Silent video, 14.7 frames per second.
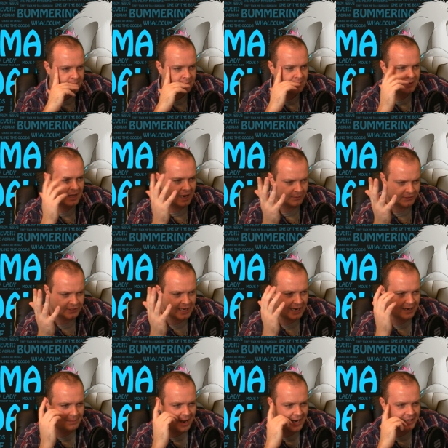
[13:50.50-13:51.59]
I was telling
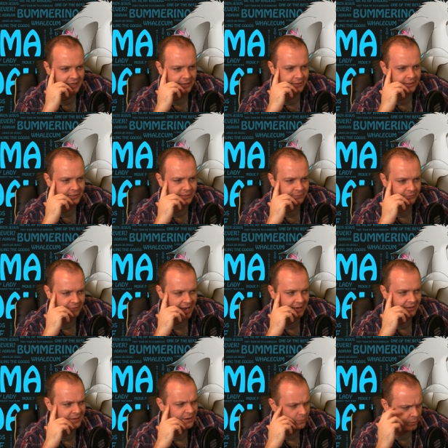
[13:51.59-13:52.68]
my guildies in Vent.
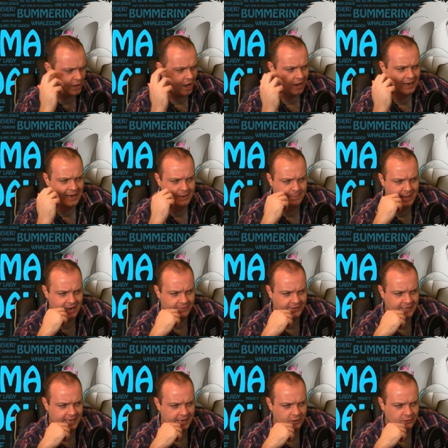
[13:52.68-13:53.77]
We all had a bit of a
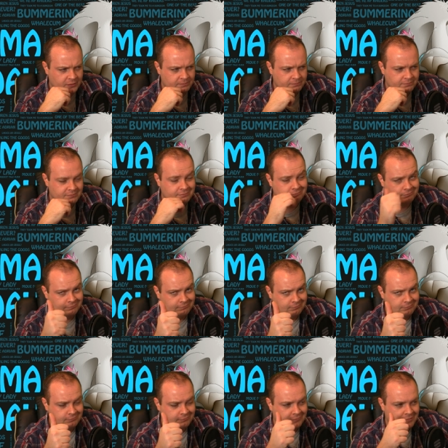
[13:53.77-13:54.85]
giggle.
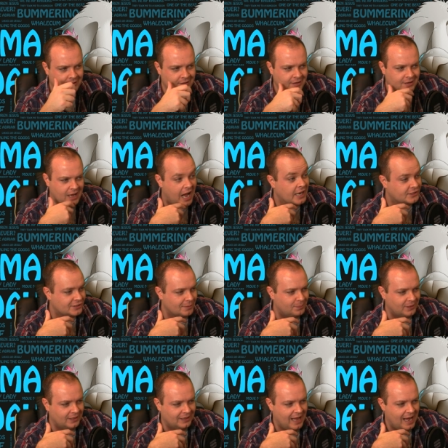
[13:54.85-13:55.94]
I
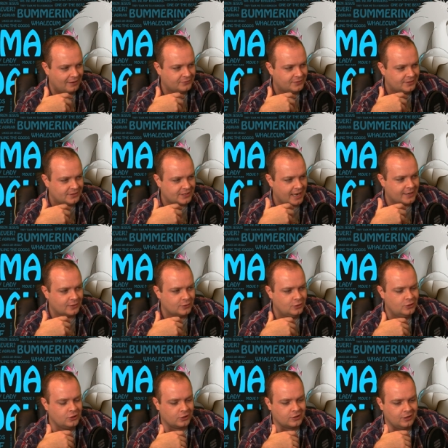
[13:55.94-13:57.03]
simply laughed and said,
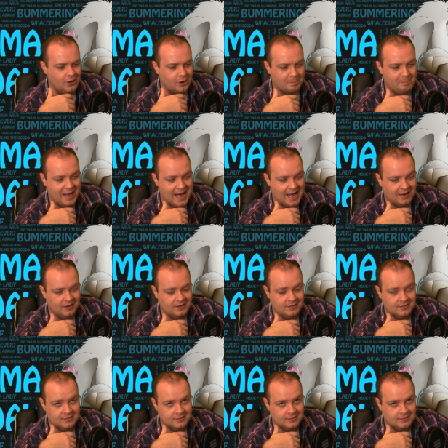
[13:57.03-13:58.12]
good luck, pal.
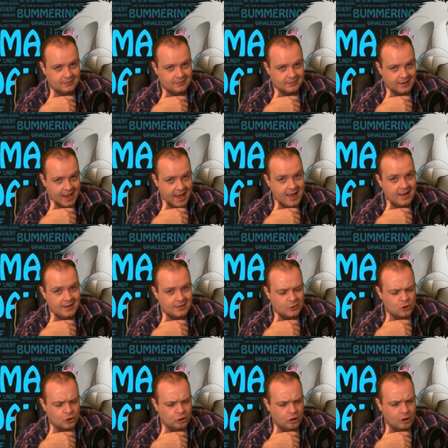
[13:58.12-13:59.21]
Yeah?
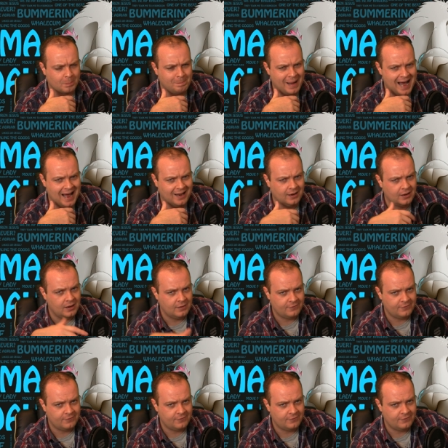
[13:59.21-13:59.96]
Good luck, pal.